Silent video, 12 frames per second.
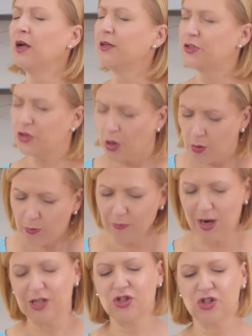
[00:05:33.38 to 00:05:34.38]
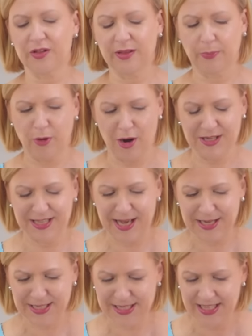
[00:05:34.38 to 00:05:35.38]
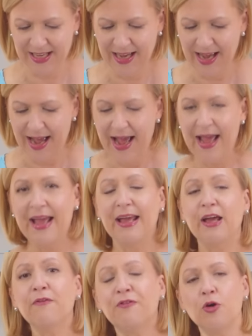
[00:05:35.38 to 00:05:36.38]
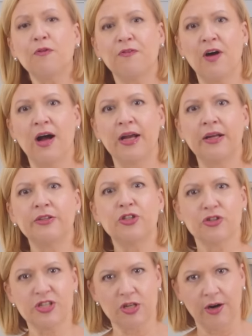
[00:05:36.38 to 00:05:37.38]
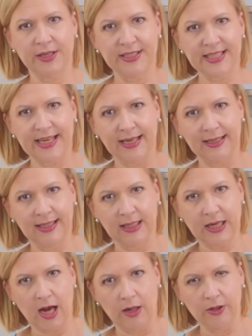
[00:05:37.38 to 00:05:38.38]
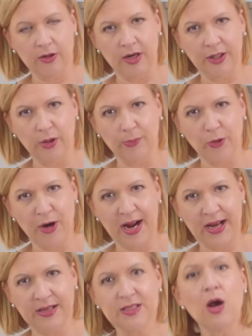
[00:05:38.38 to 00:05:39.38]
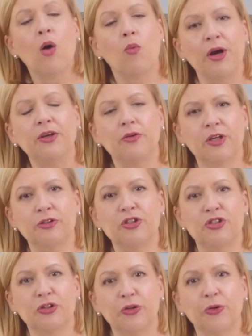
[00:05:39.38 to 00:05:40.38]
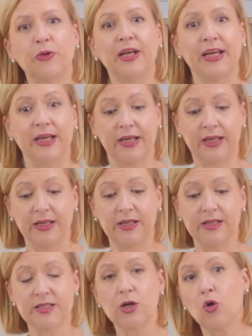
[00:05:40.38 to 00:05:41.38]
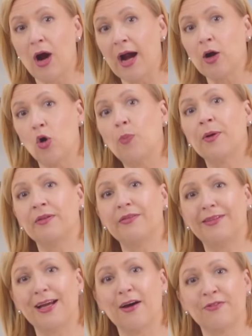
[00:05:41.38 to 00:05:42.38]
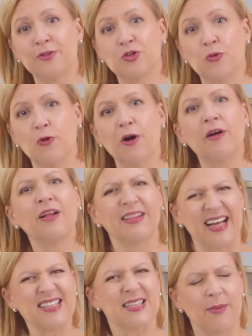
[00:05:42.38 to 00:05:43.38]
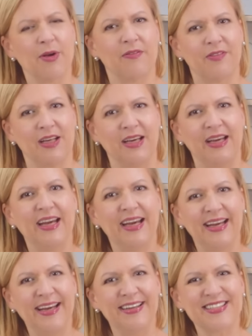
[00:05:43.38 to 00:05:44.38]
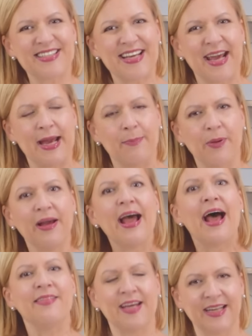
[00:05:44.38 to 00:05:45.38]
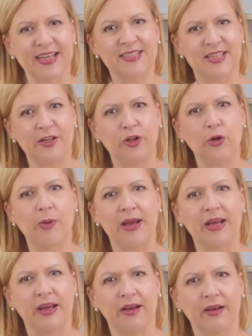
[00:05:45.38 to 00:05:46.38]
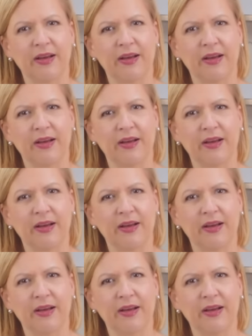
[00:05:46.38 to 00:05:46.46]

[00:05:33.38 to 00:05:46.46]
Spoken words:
Don't rush the process. If you find you're starting to get a little color on your meringues, what you can do is crack open the oven door, let some of the heat escape, and then continue baking.